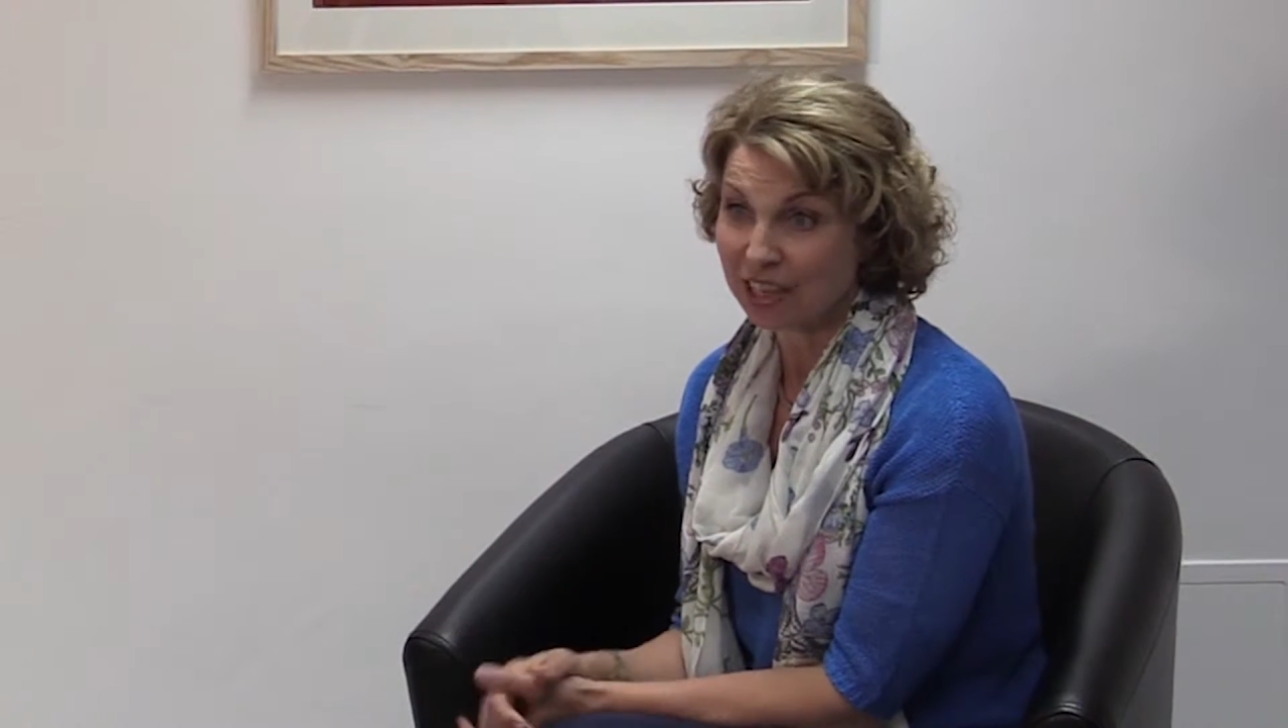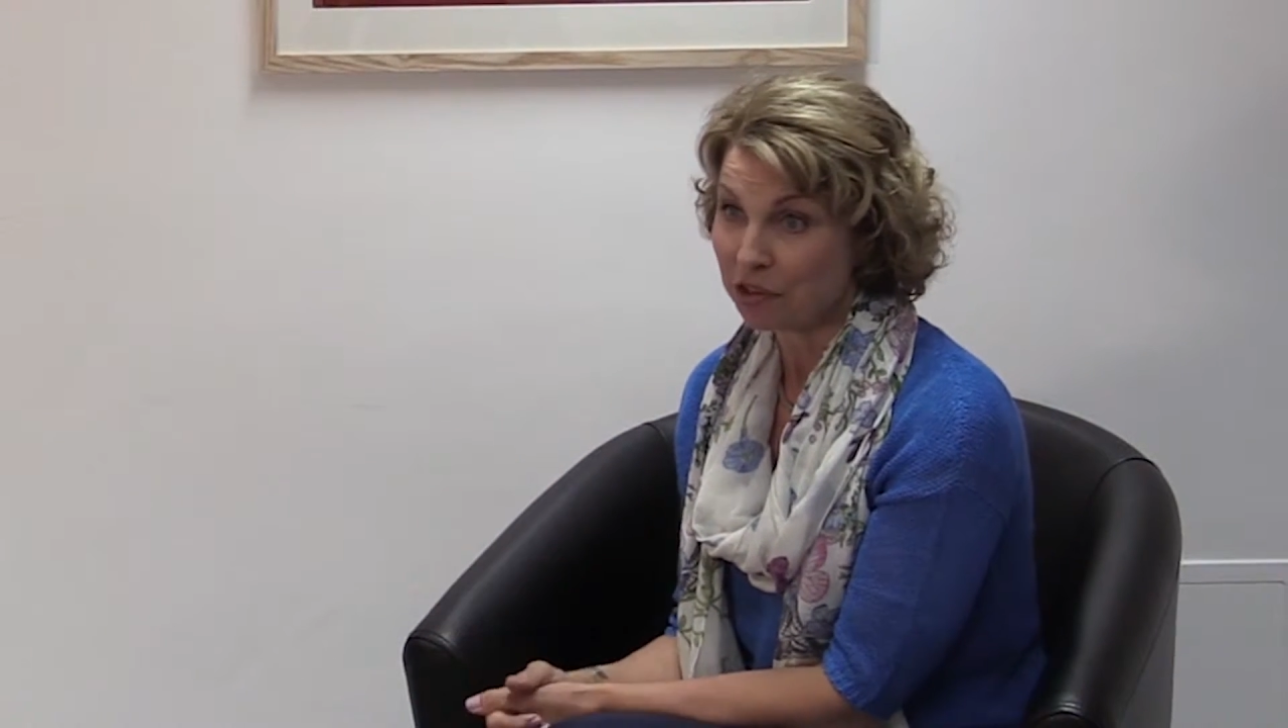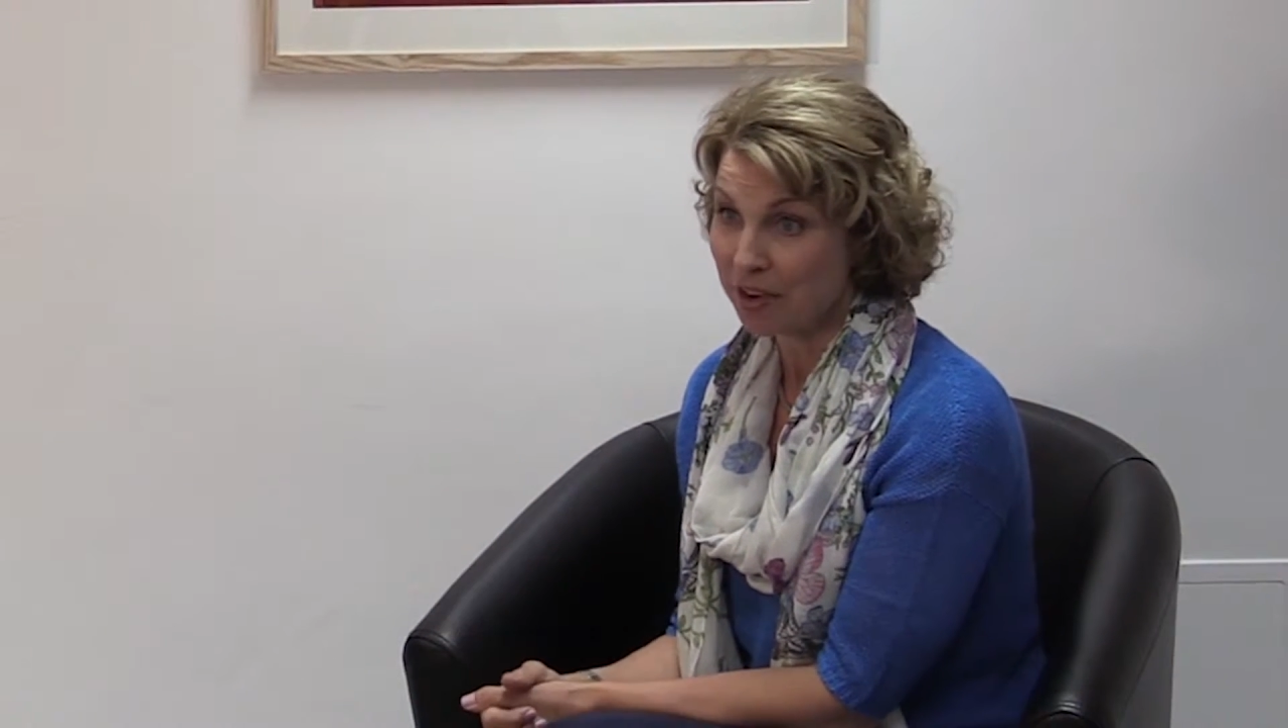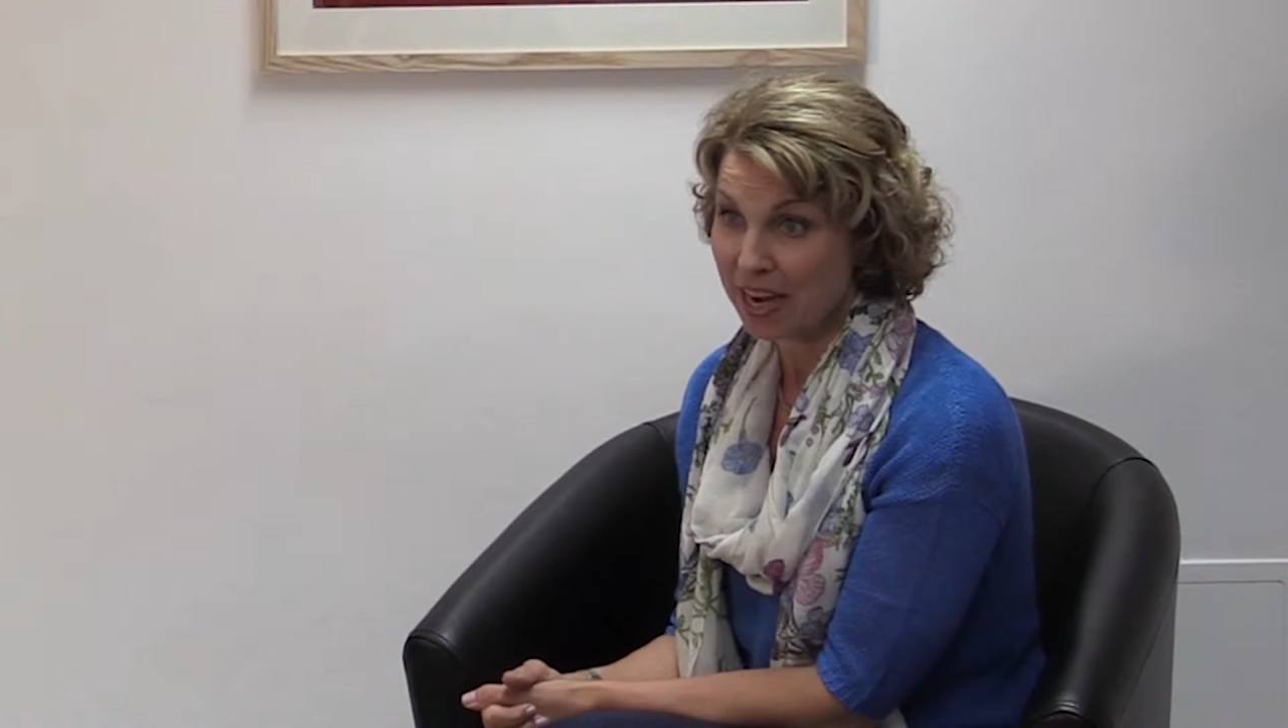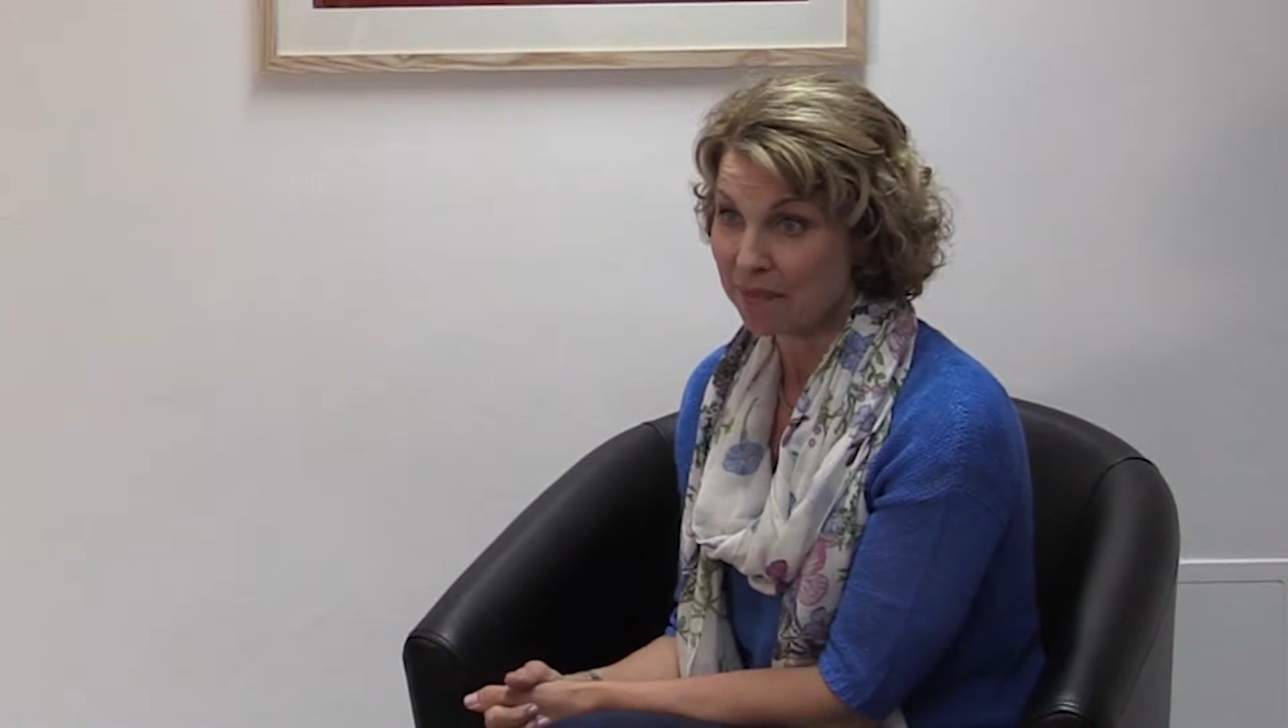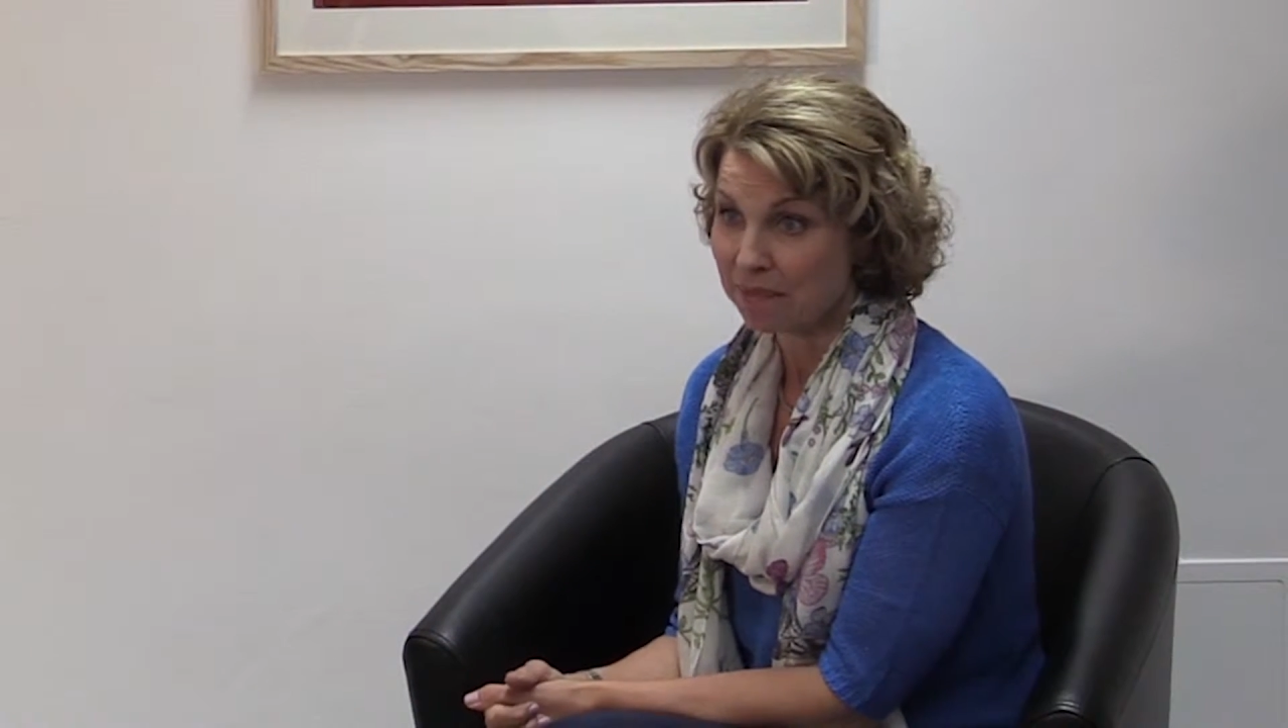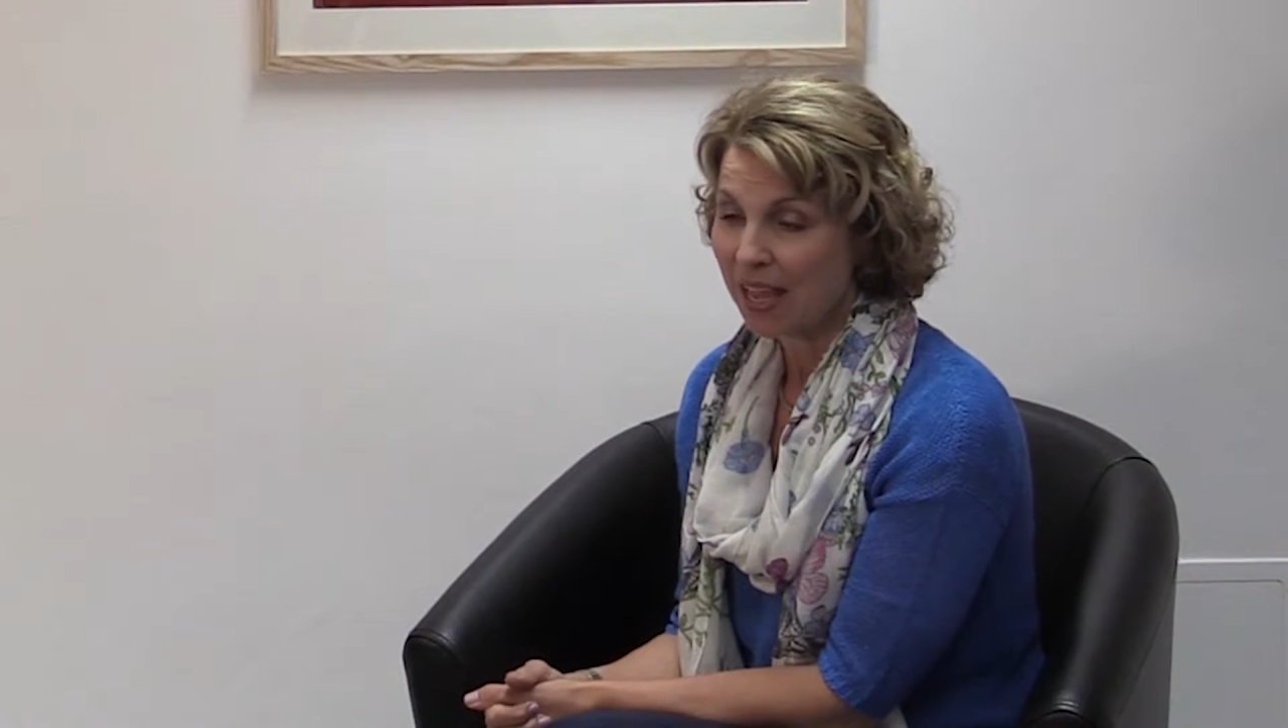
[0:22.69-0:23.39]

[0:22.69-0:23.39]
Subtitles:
career,